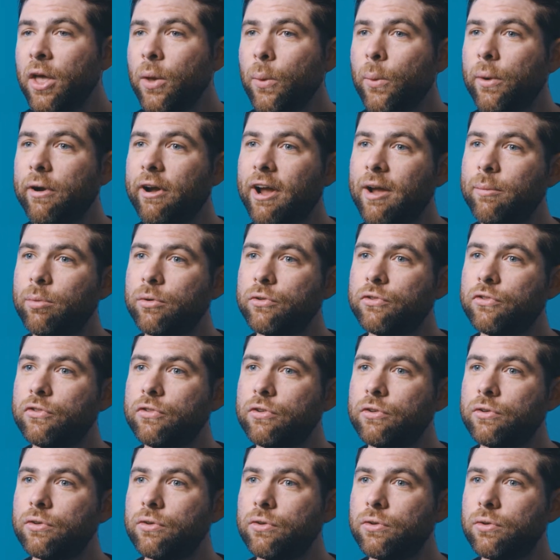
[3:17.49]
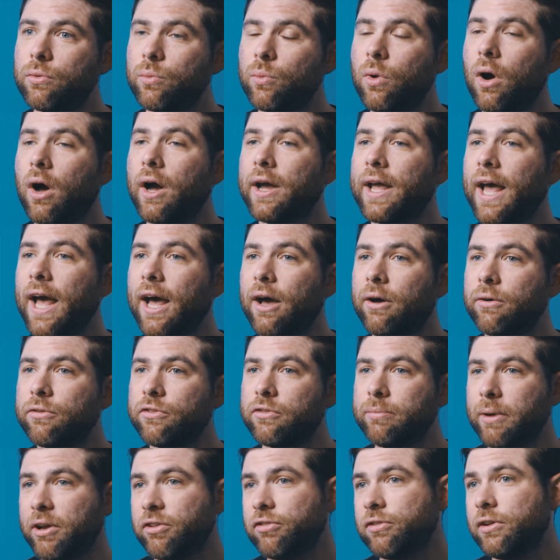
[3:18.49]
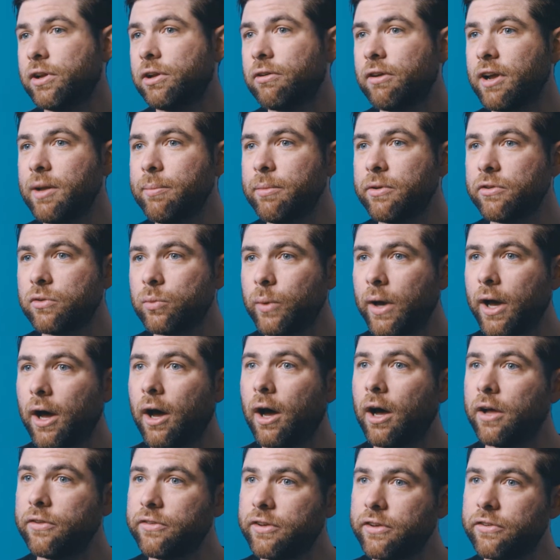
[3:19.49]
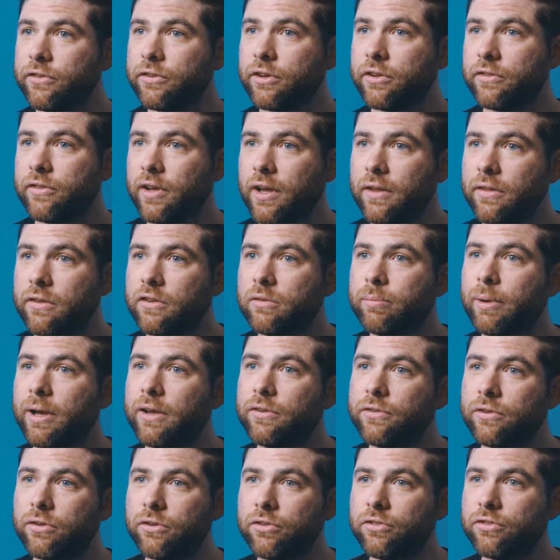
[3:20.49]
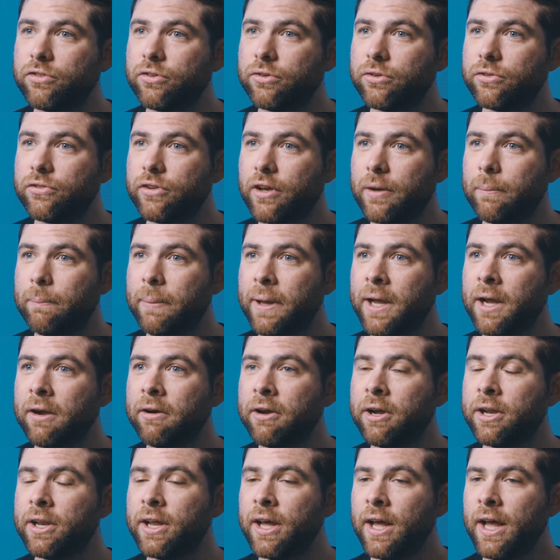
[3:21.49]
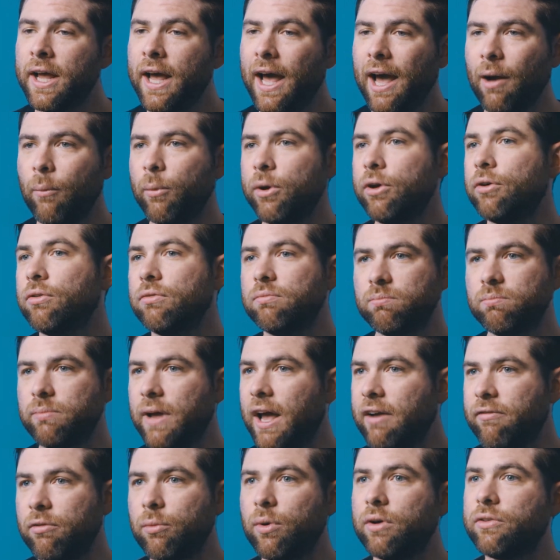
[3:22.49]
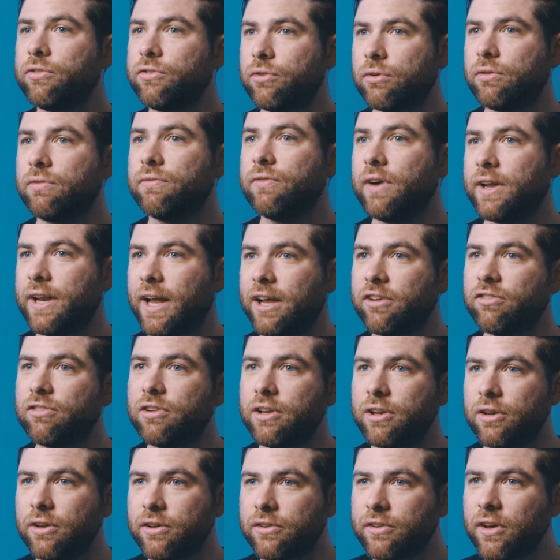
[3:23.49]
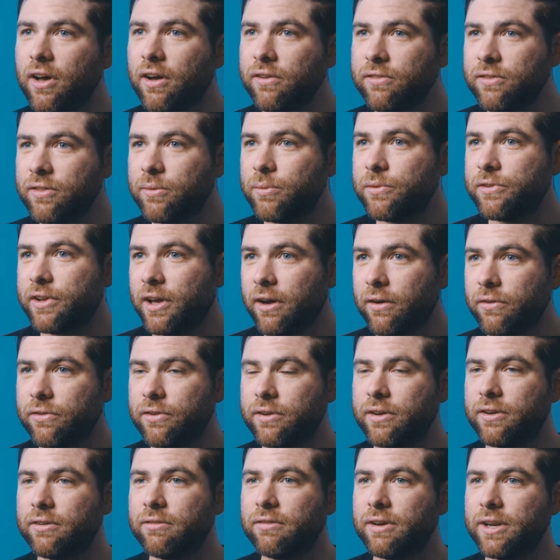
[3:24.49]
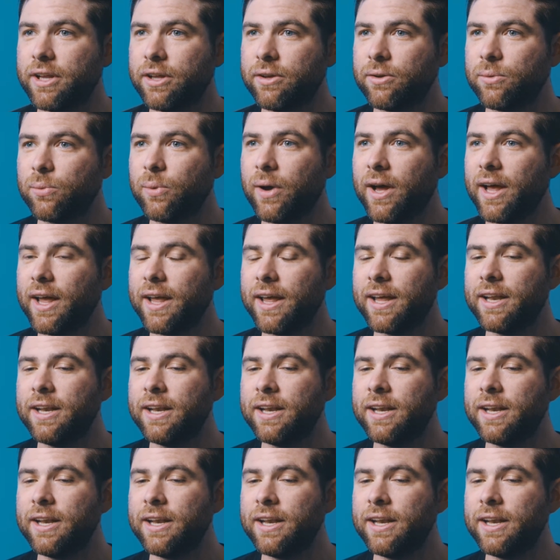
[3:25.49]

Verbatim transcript: We were able to work out special agreements where artists could take the space on a short-term period, and everyone sort of financially looked after themselves in a really good way.